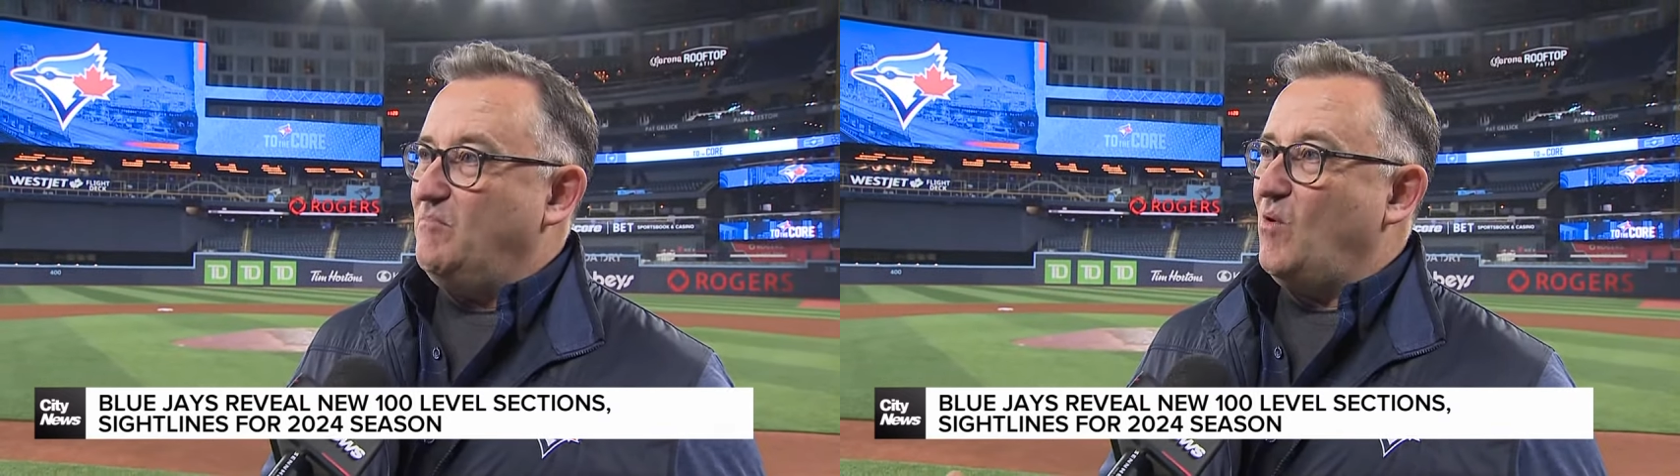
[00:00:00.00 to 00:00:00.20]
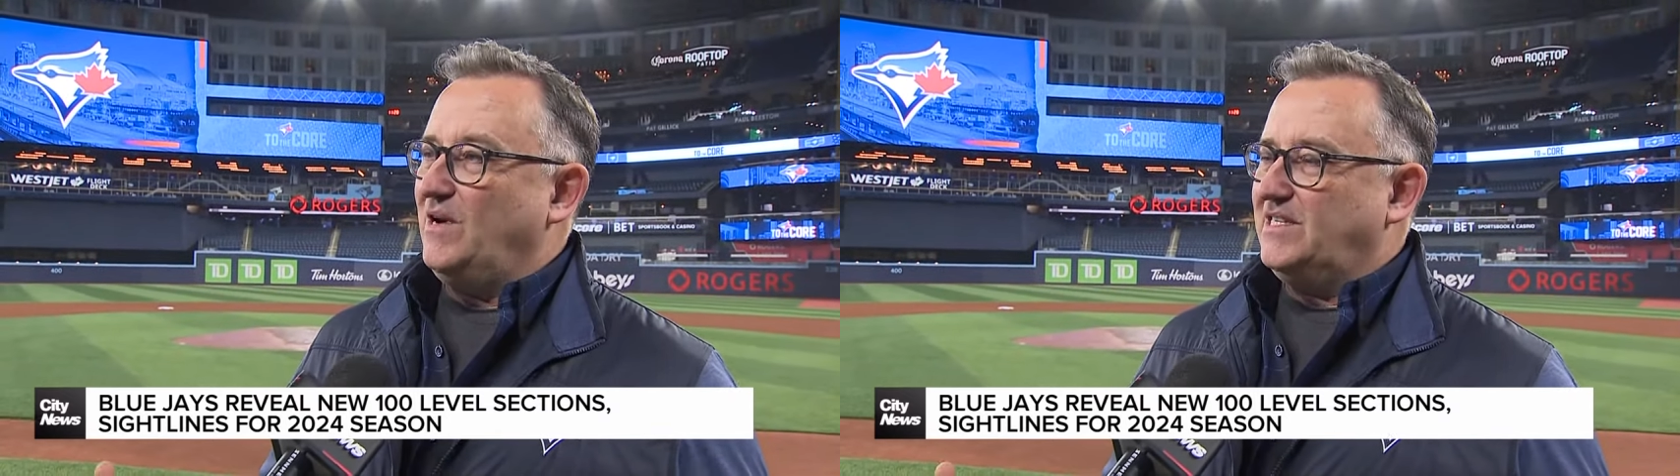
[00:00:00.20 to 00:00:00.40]

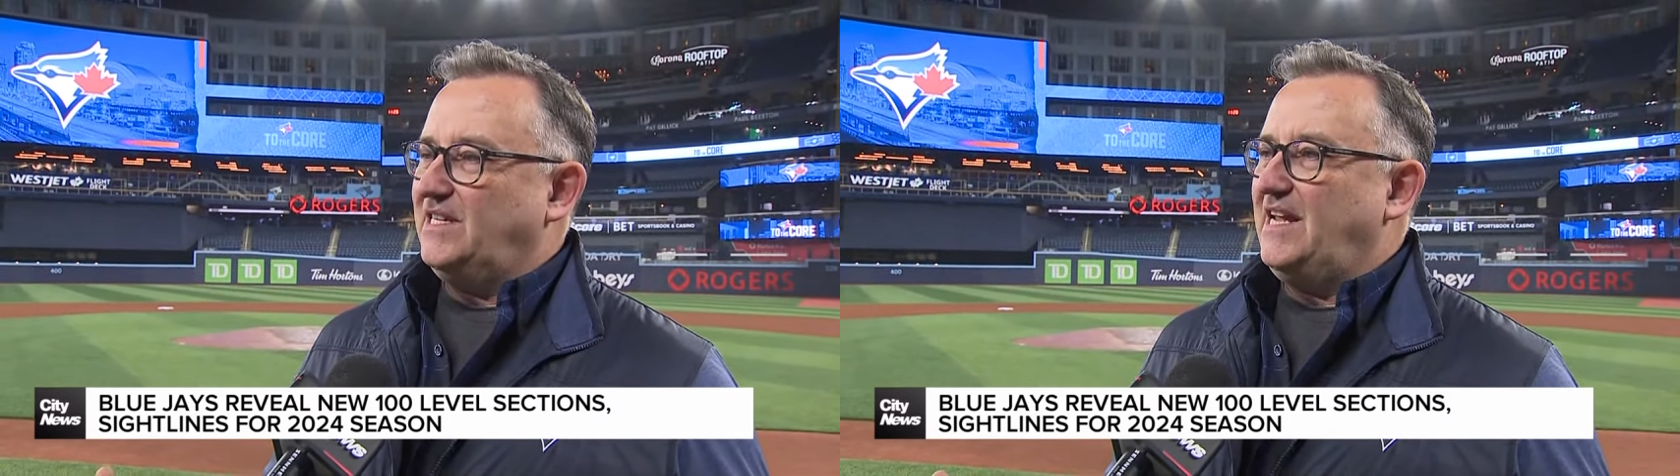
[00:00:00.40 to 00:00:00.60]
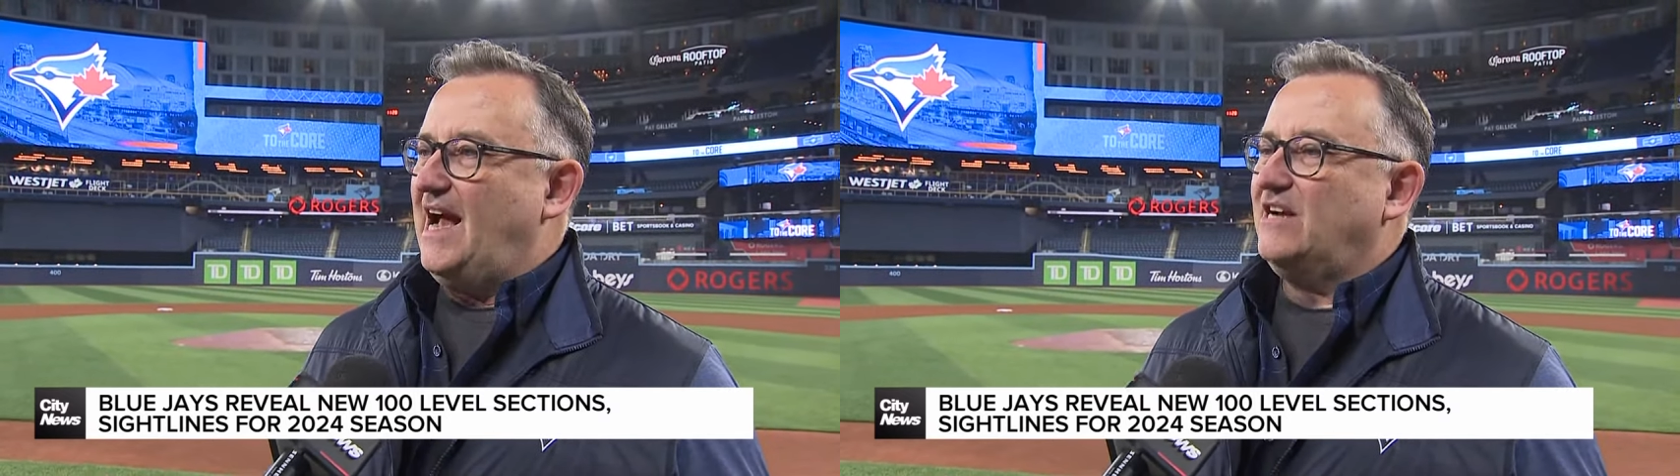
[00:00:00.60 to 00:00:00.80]
more into
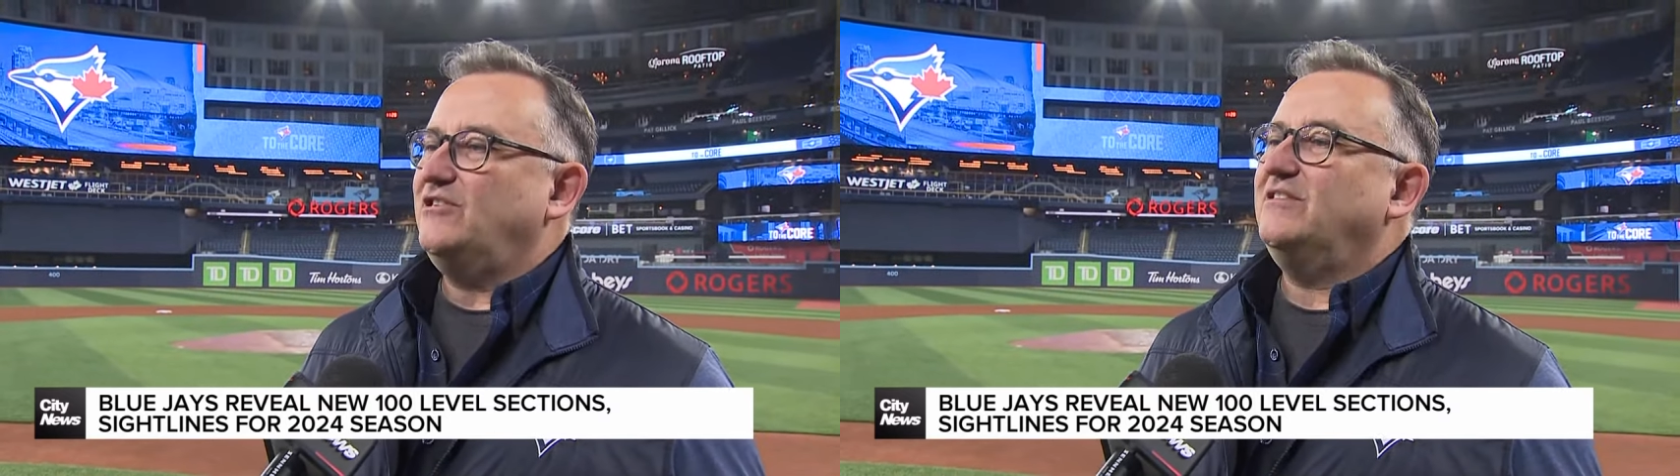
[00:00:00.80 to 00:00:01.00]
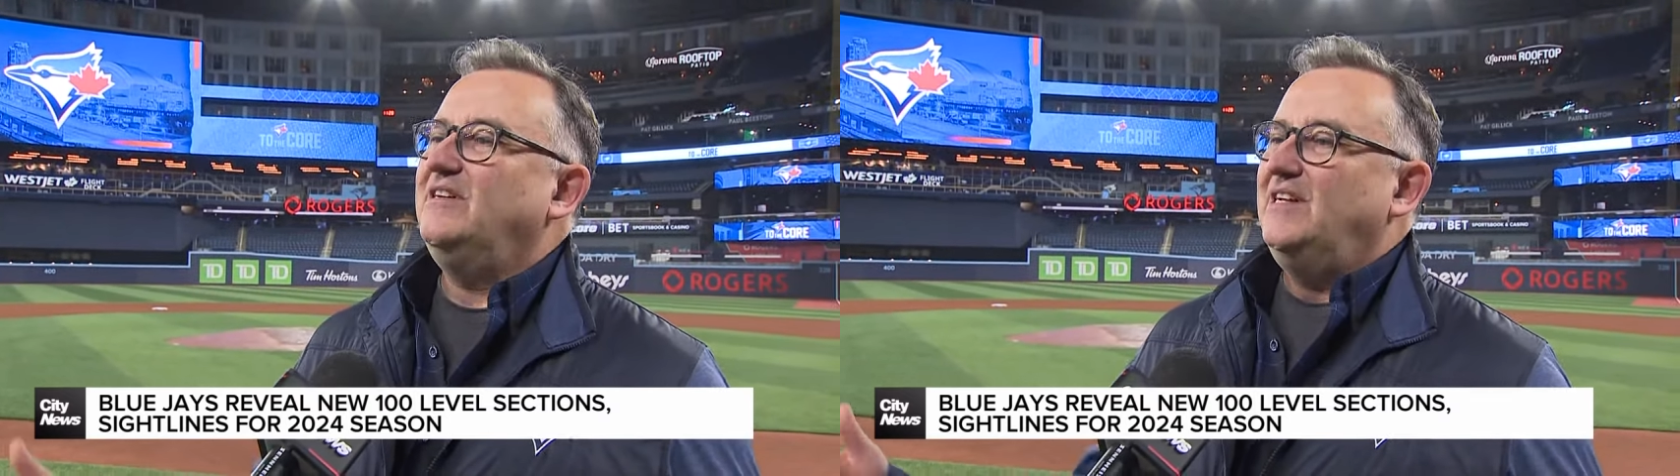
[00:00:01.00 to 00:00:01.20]
the action.